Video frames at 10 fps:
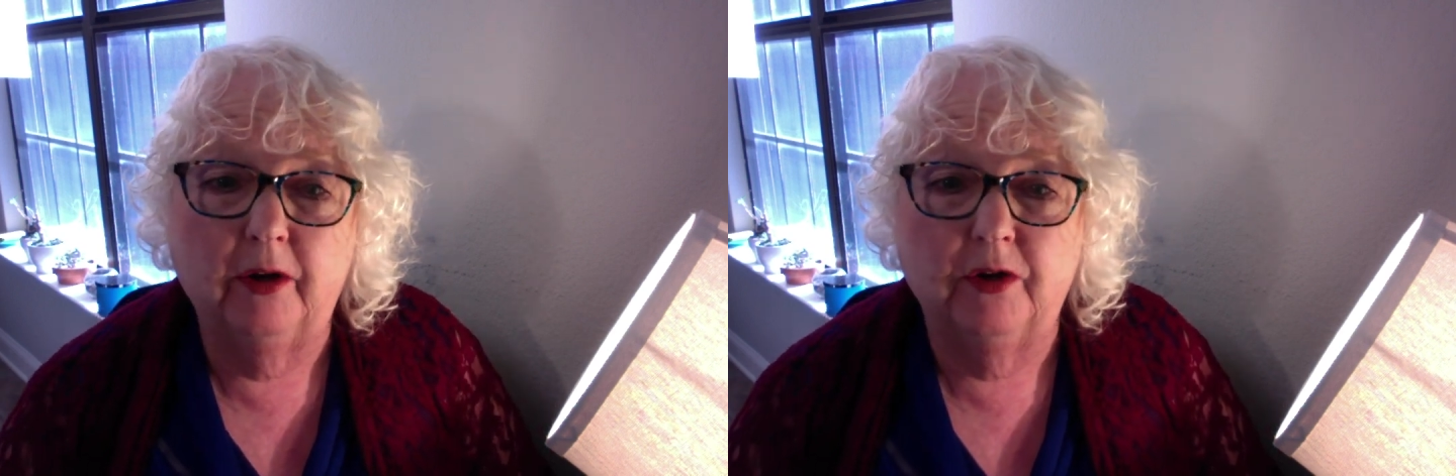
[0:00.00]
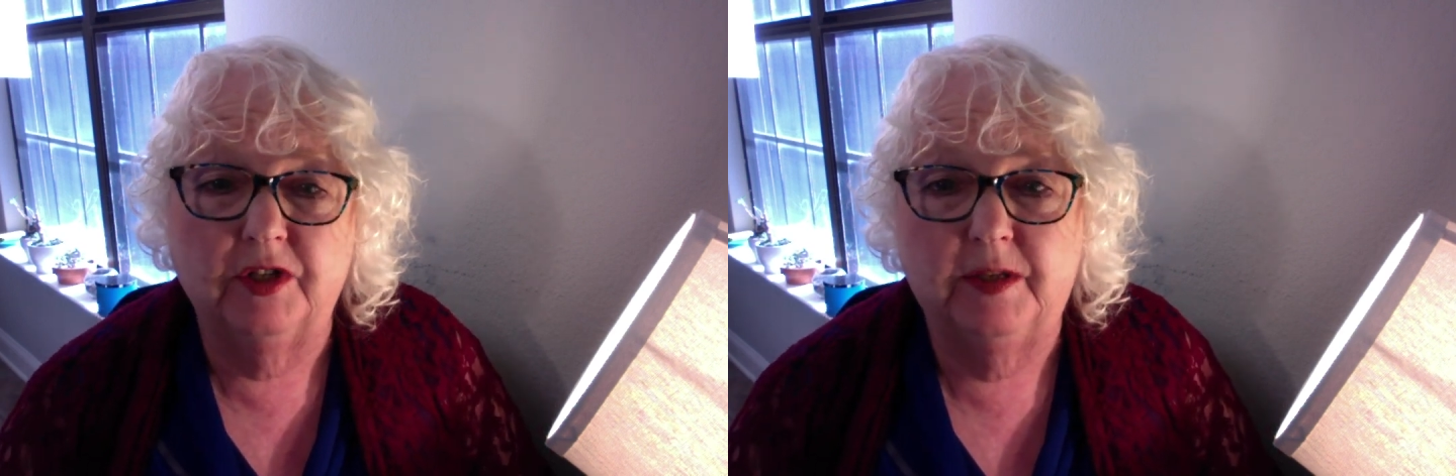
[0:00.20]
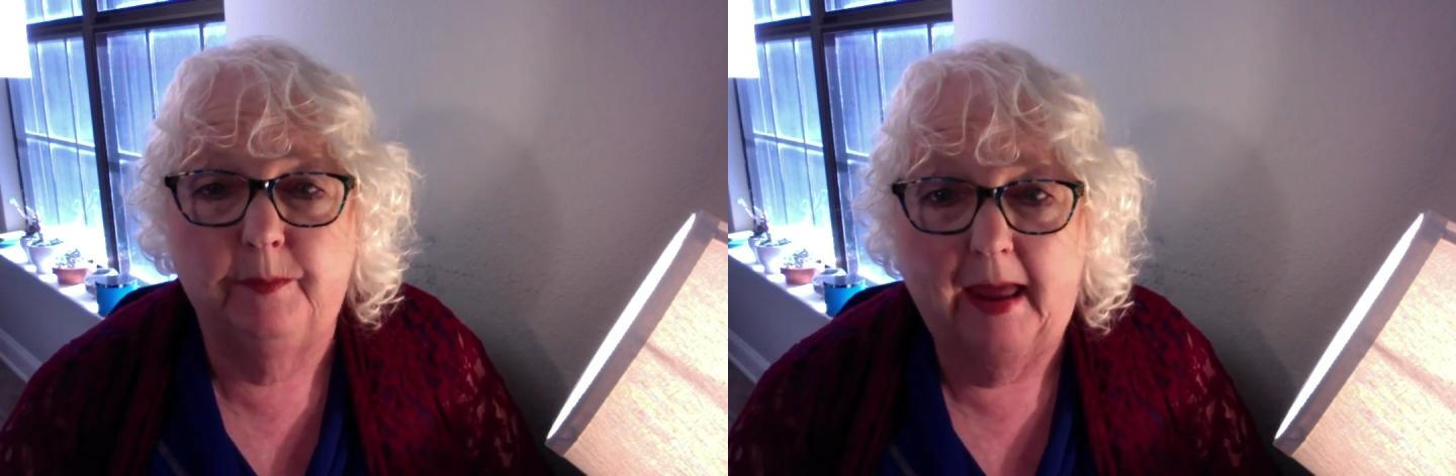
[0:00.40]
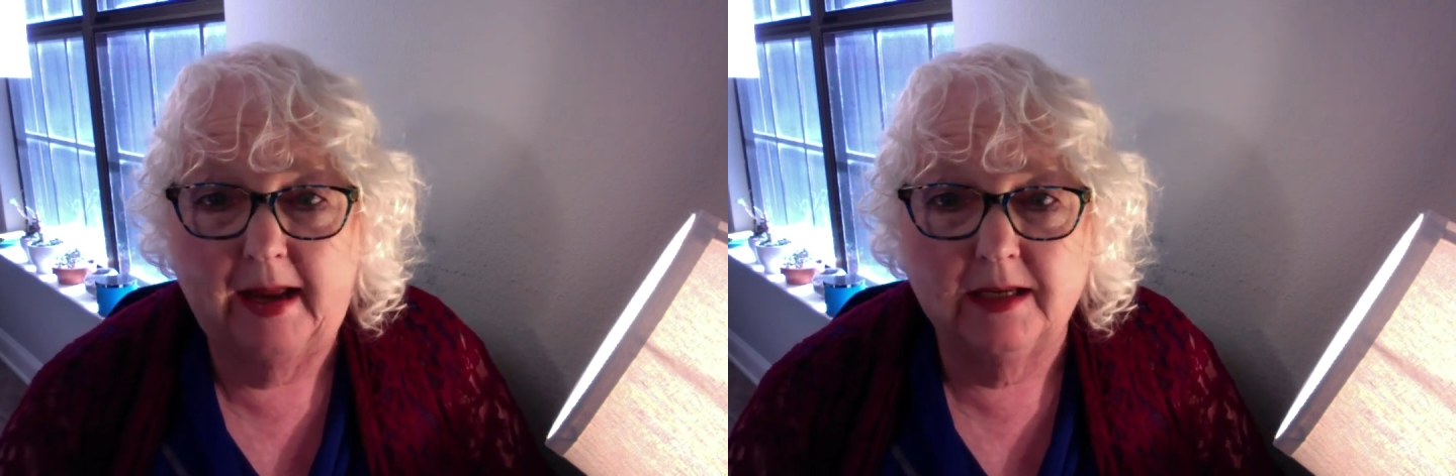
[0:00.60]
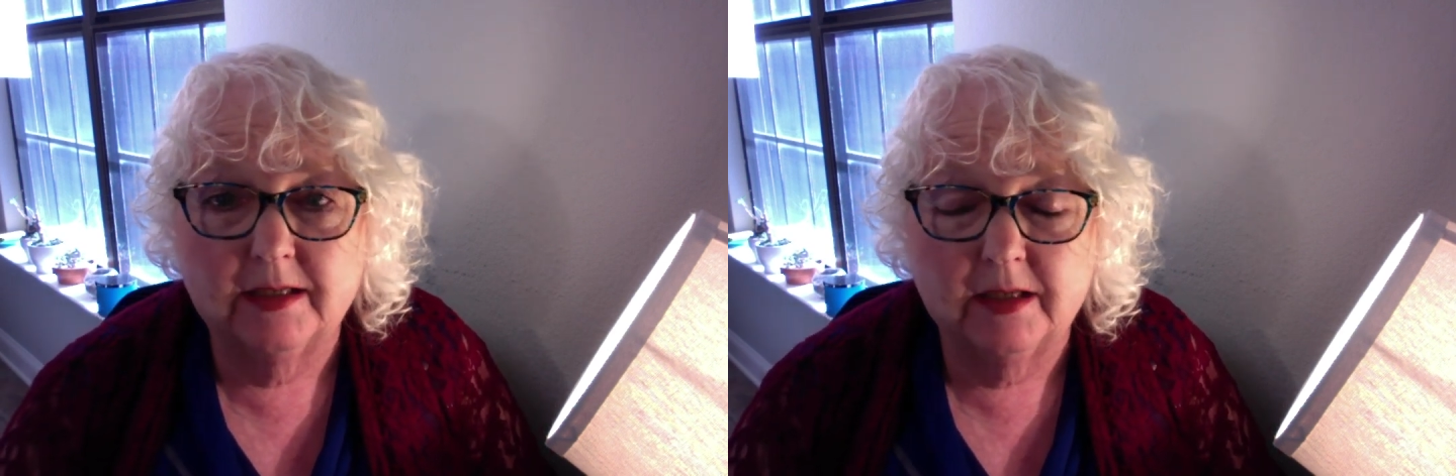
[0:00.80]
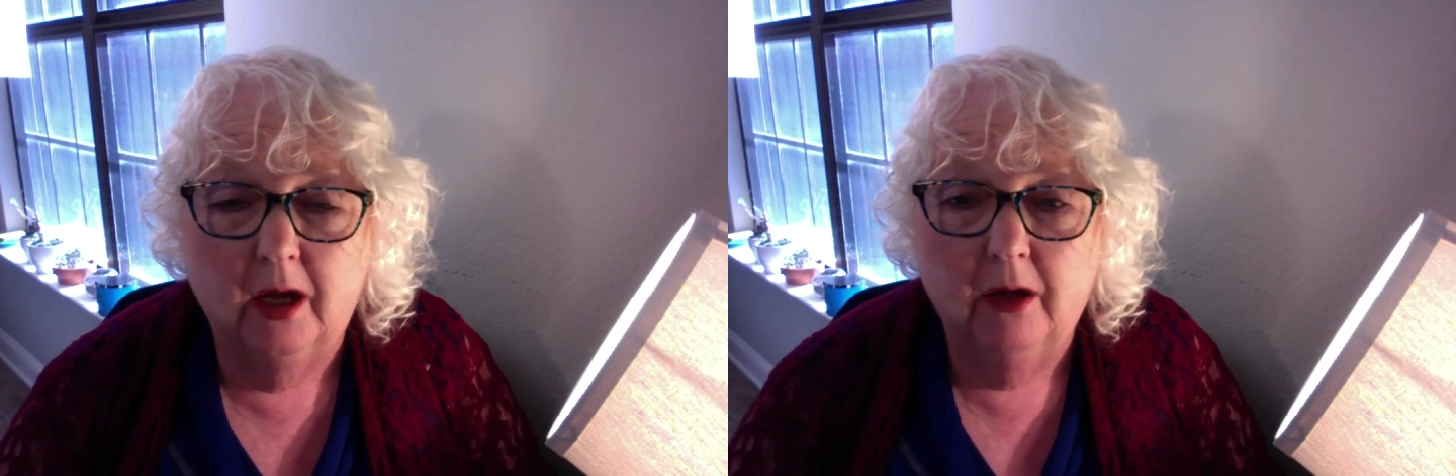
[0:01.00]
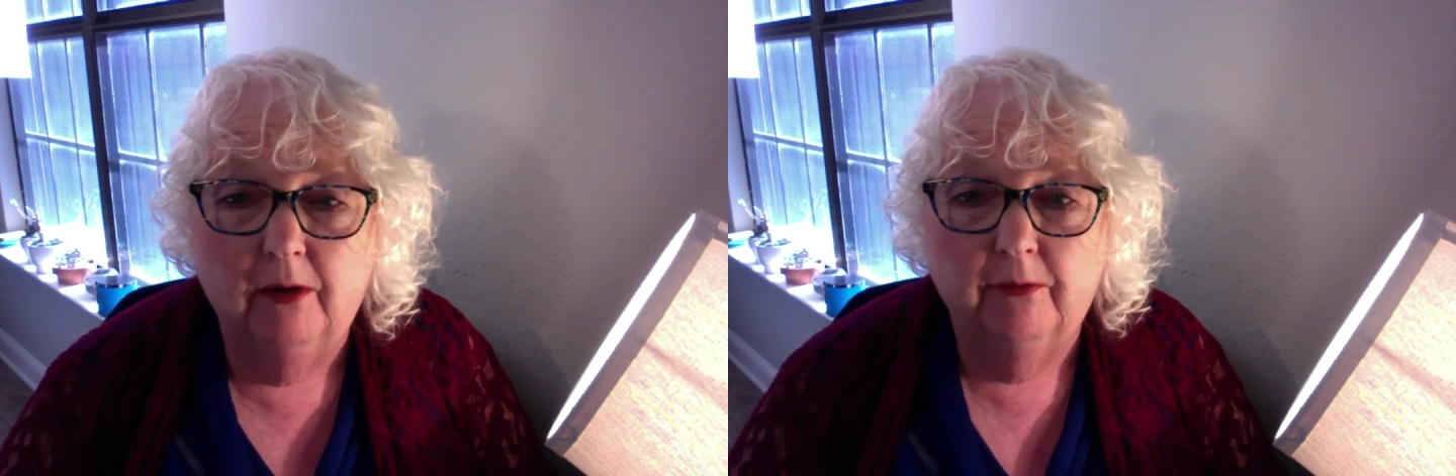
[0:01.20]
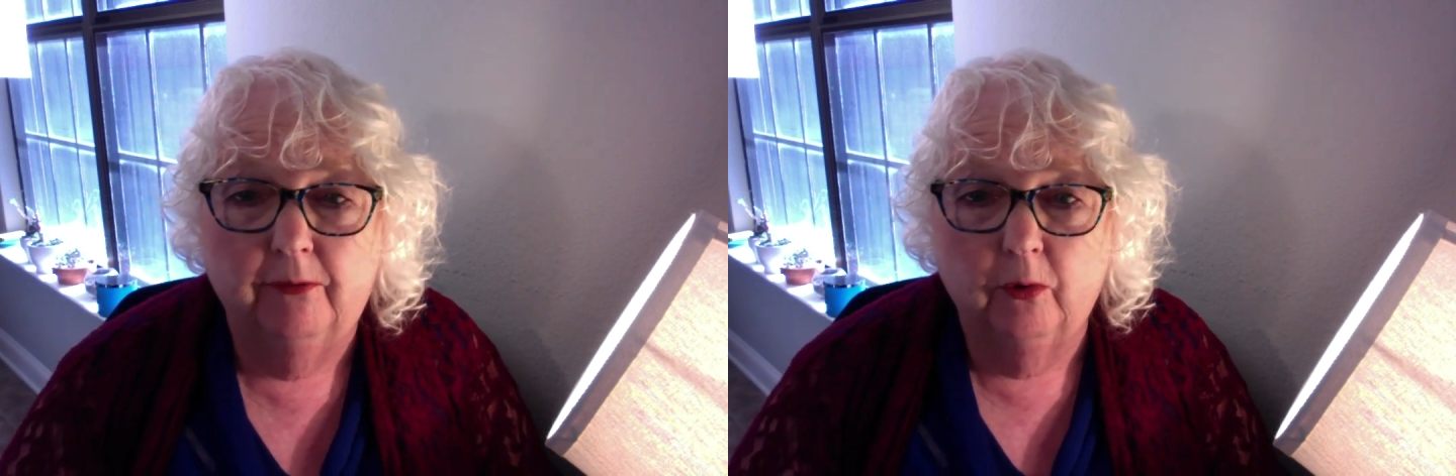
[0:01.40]
your space
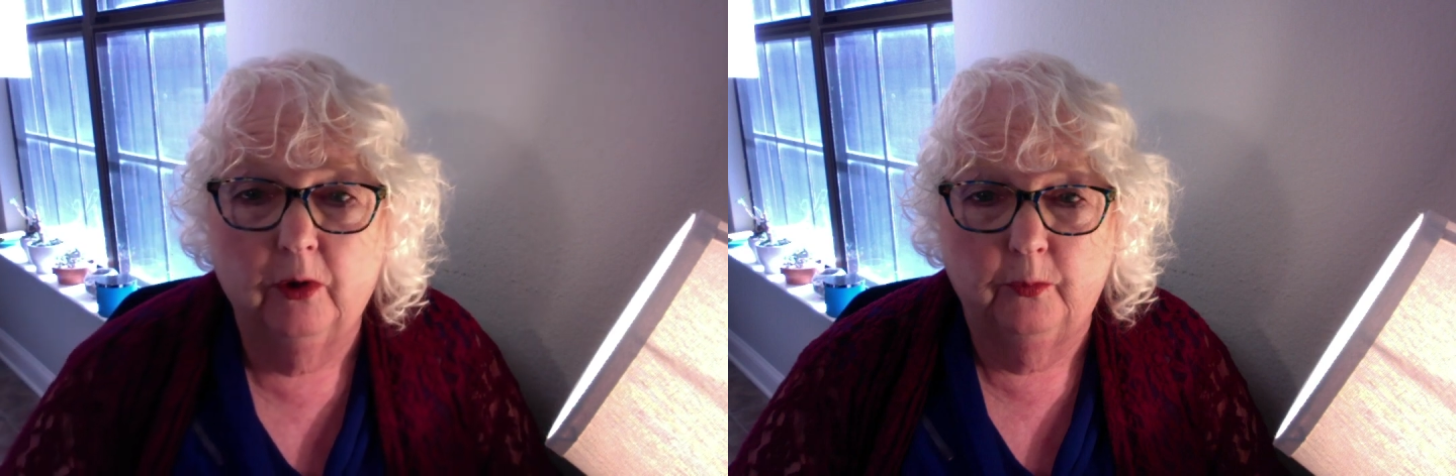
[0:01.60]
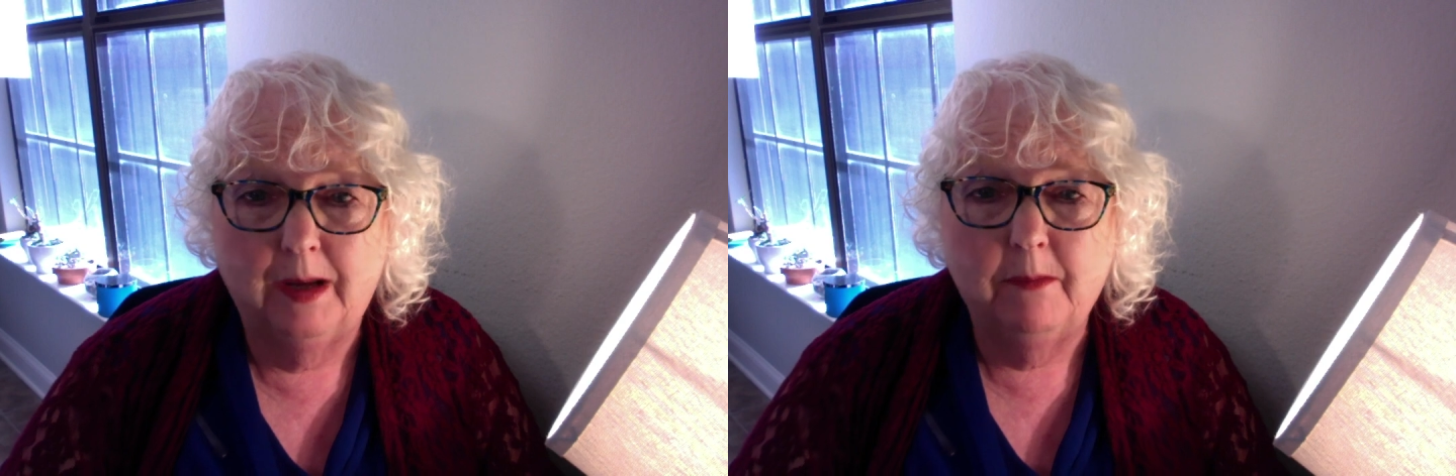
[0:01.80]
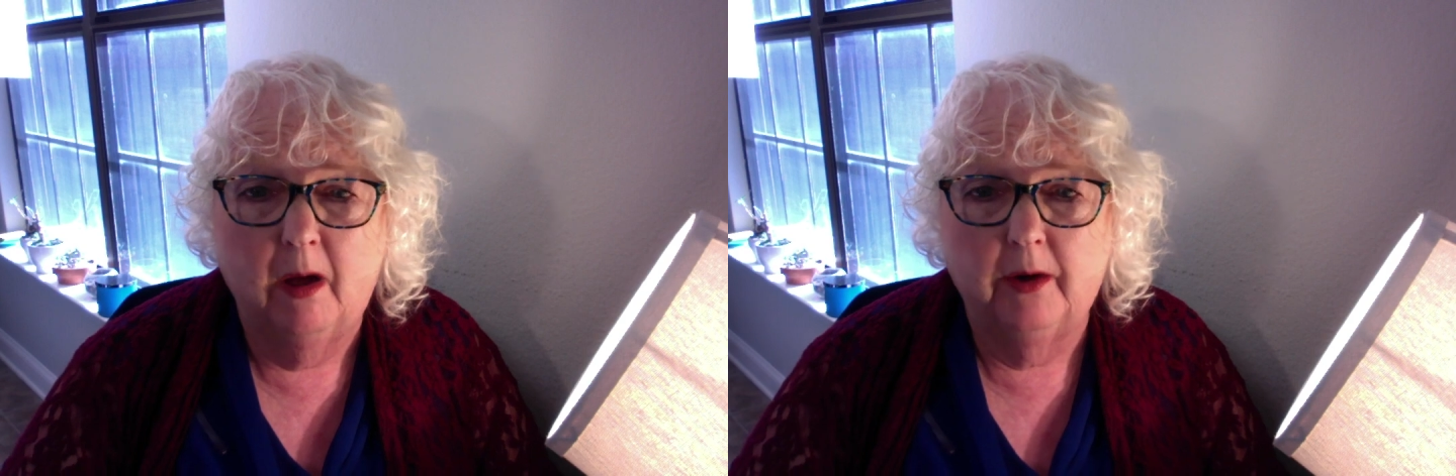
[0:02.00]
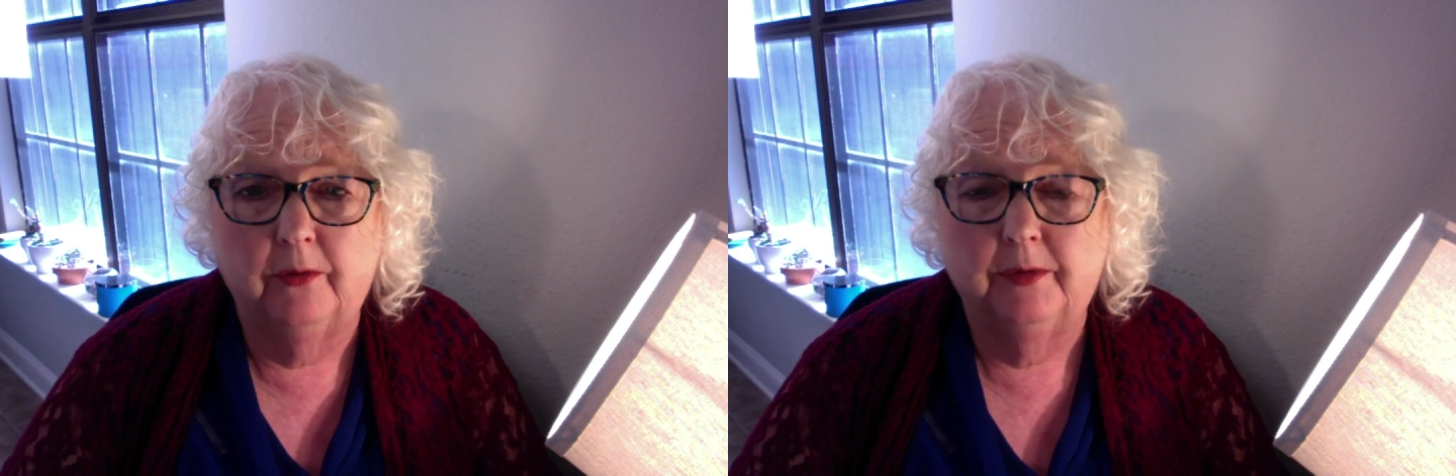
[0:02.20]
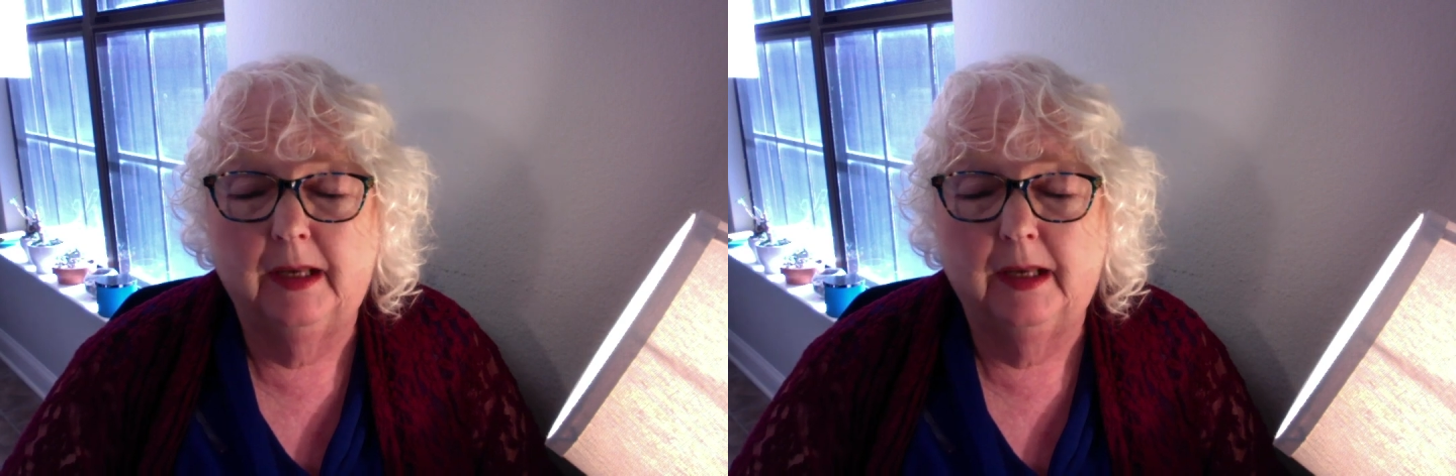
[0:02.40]
for a remodel.